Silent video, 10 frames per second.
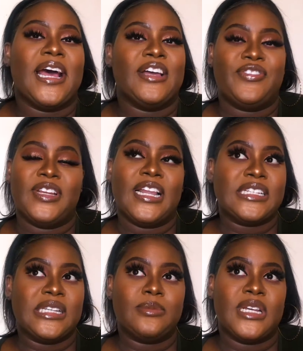I feel
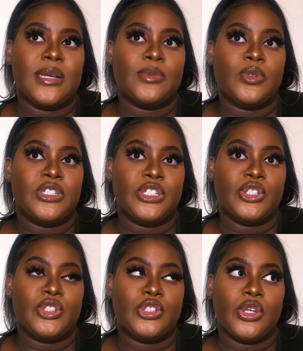like sometimes we're
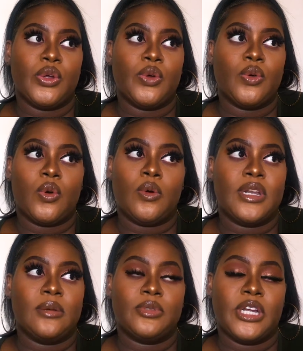just so
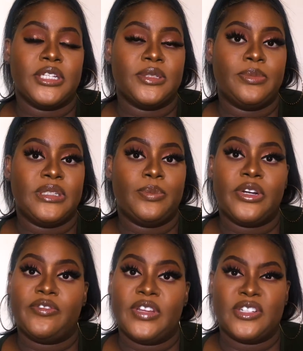caught up trying to be
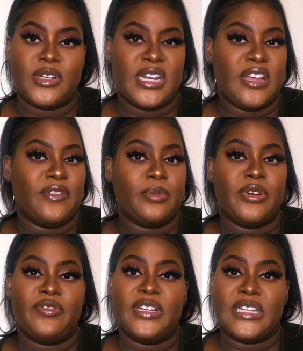perfect, trying to have a
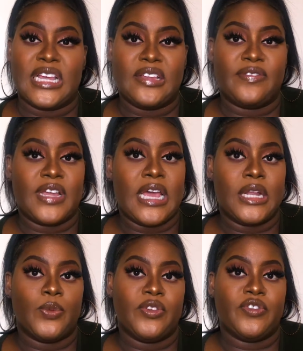perfect life,
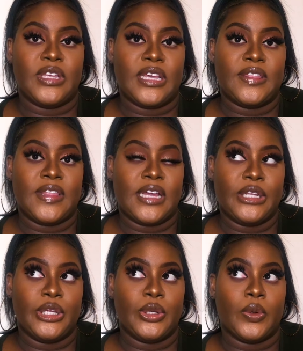and we forget that,